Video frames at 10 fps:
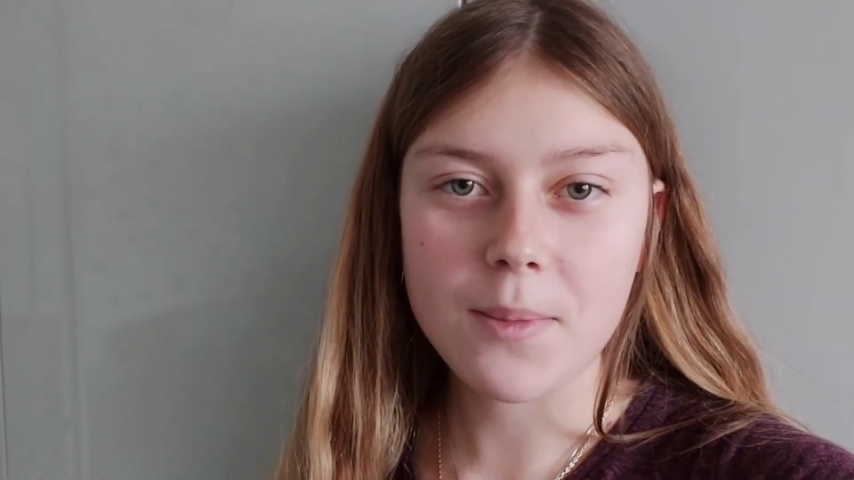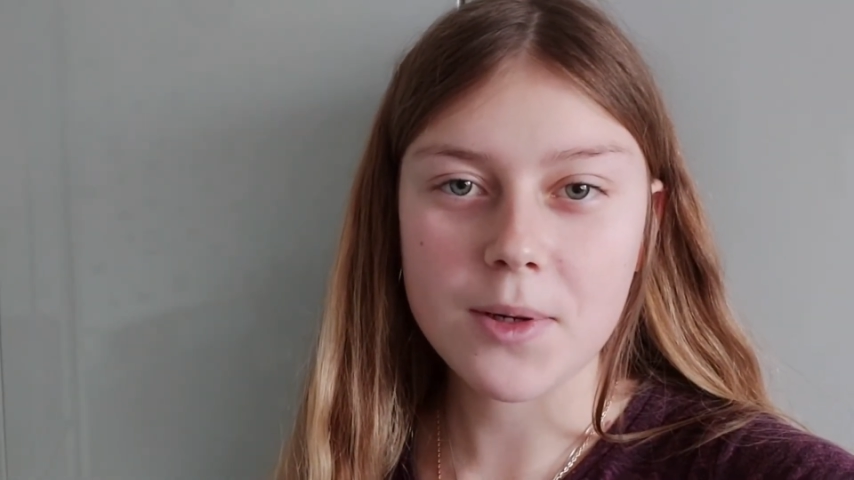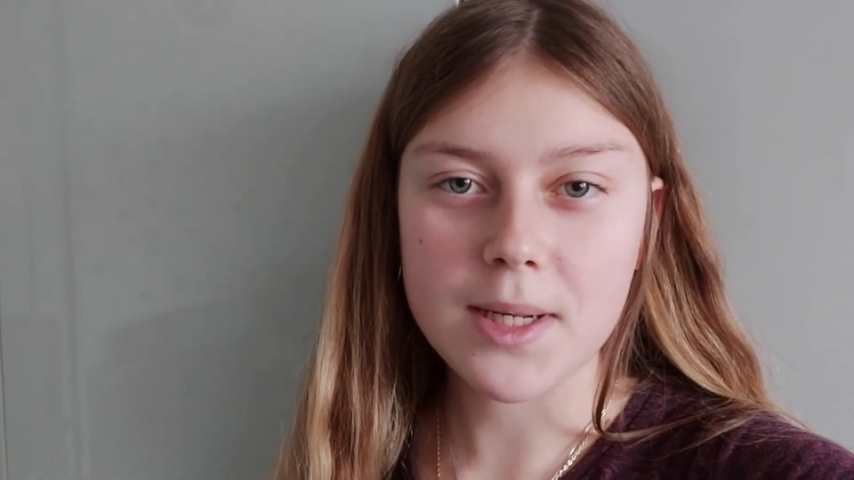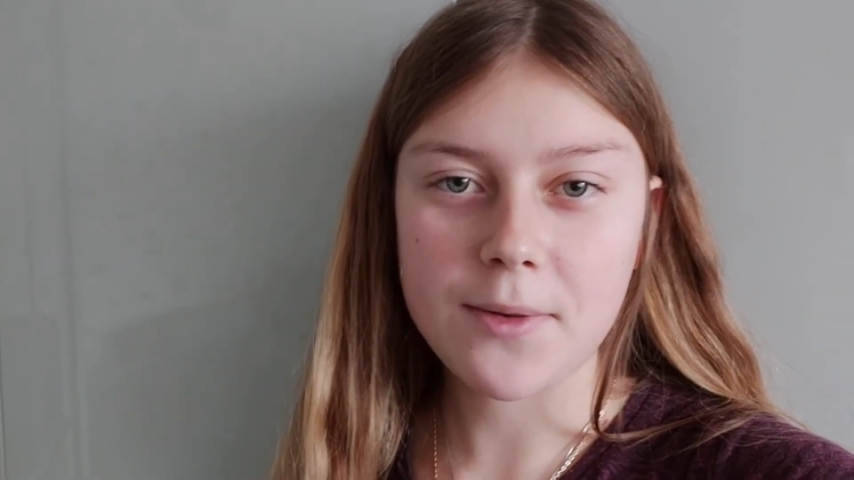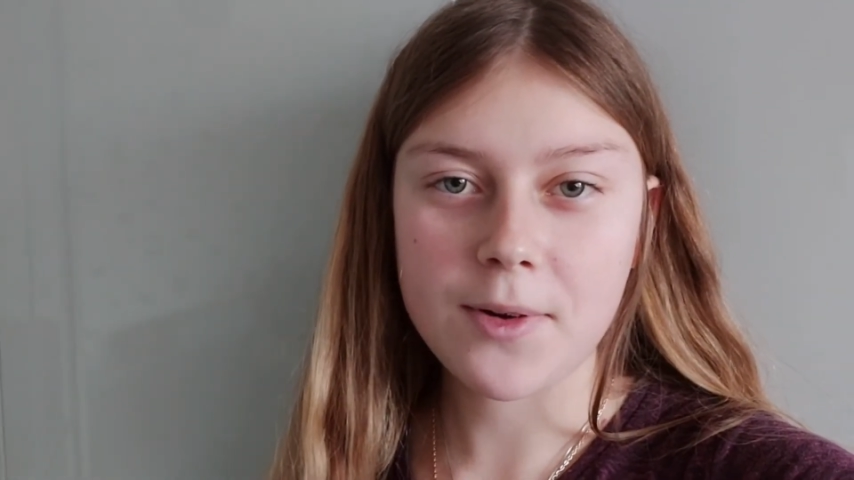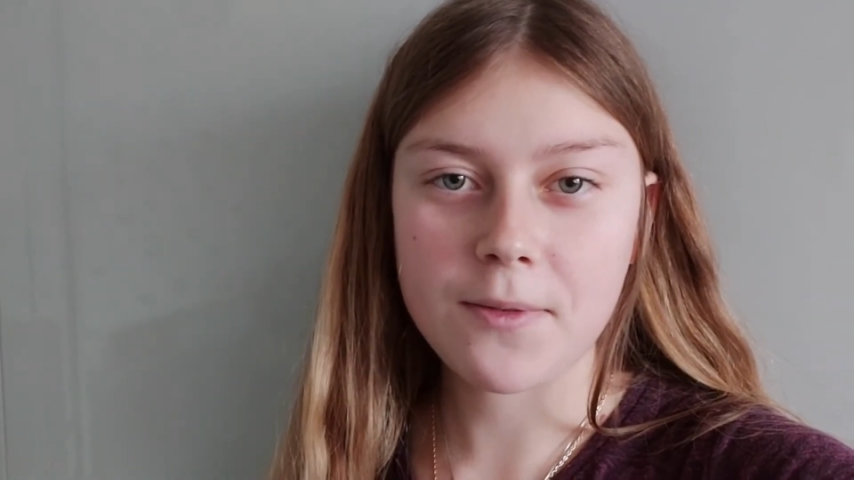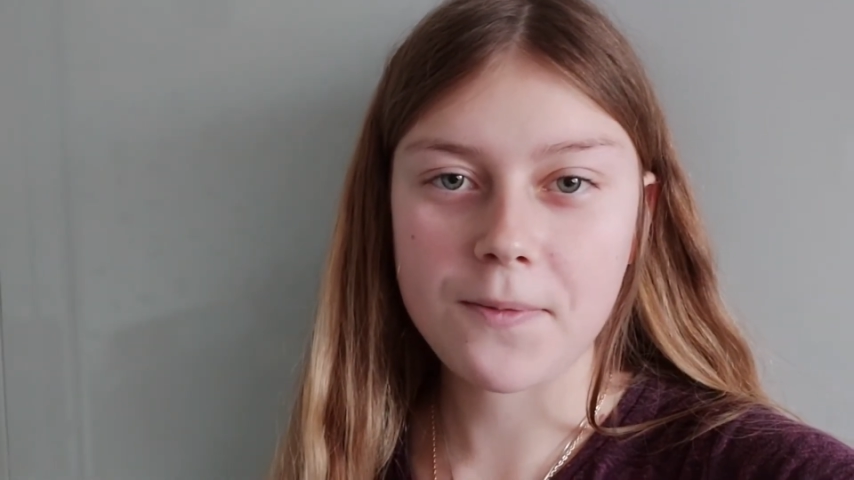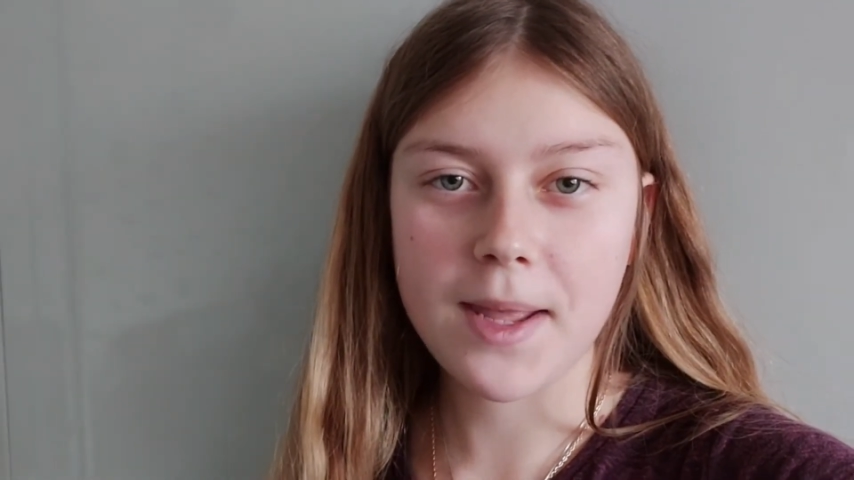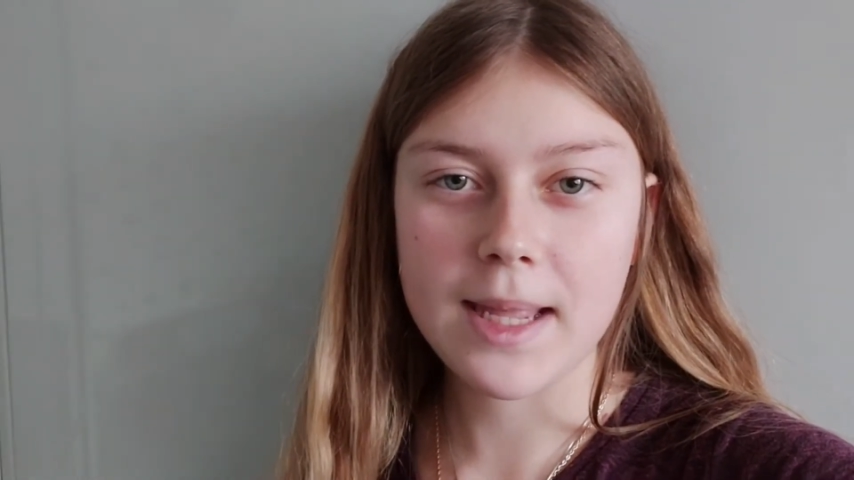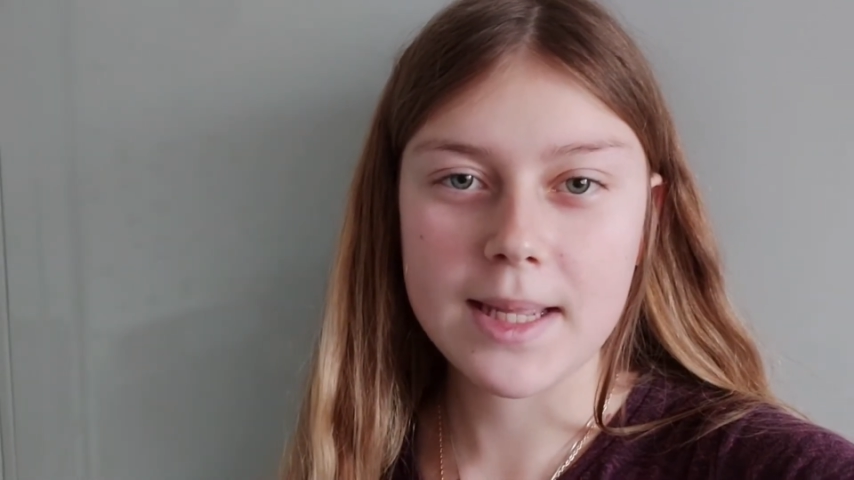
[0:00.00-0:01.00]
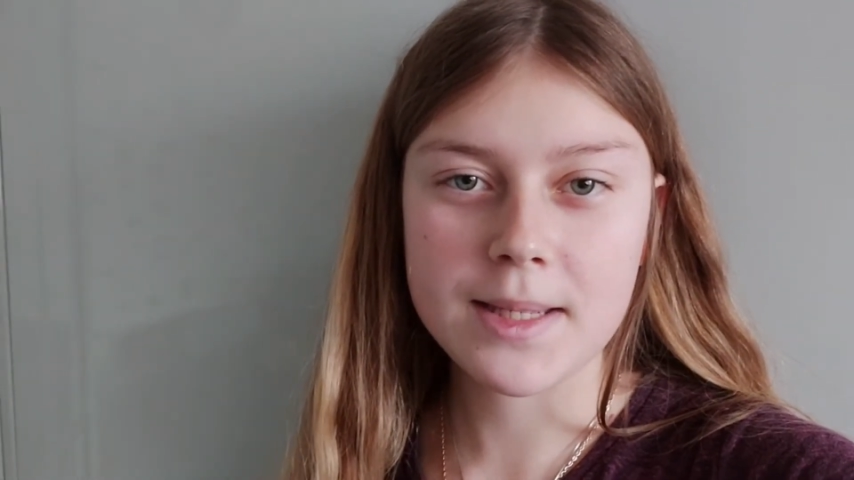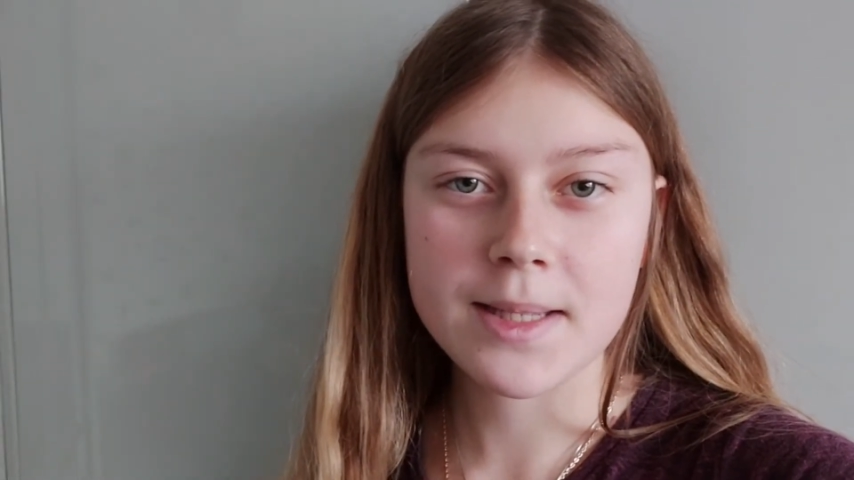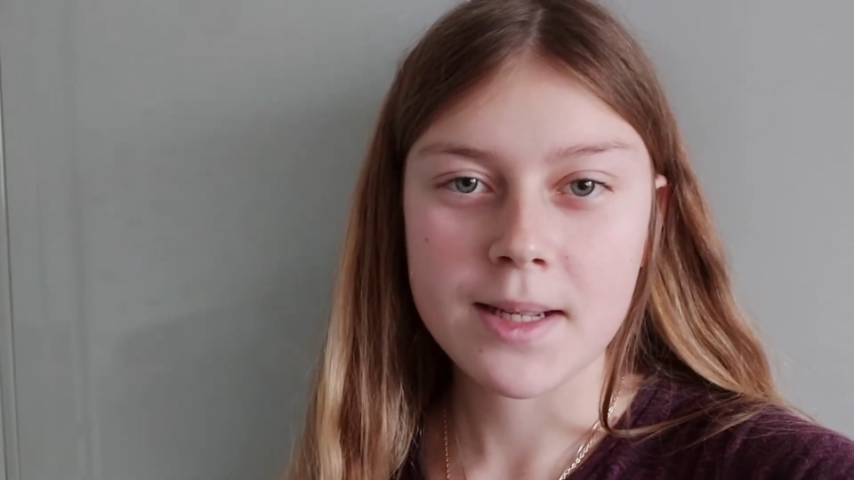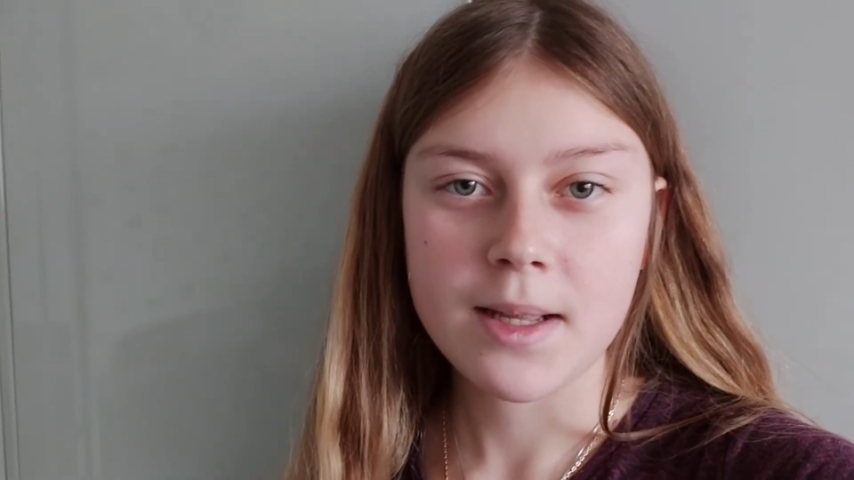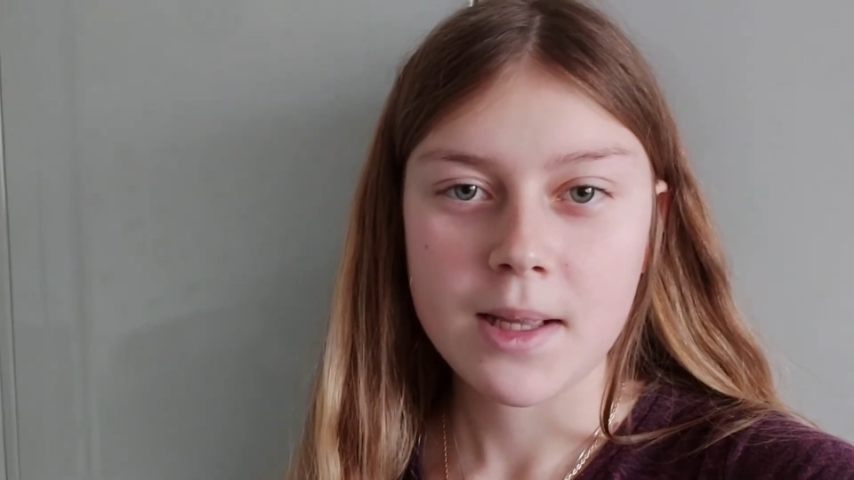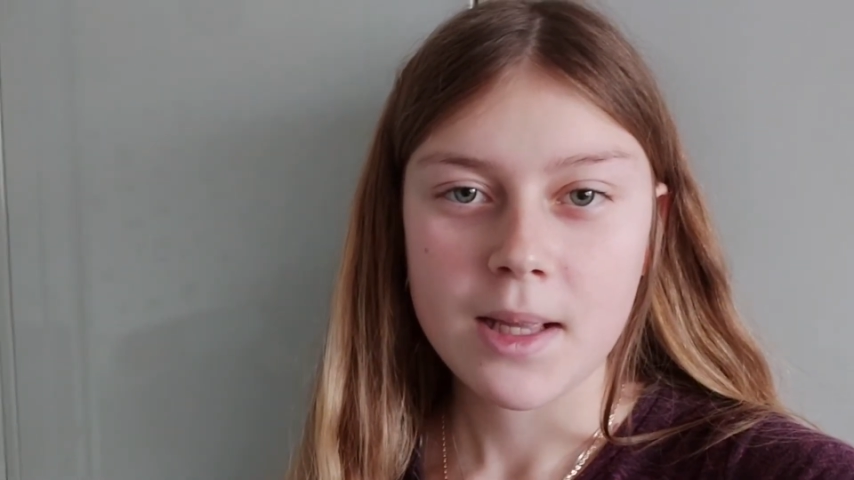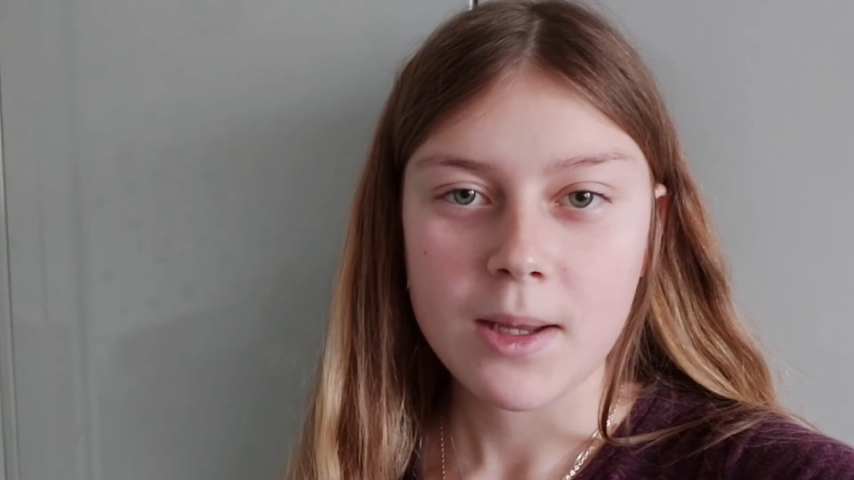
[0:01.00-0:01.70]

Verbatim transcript: lot more different things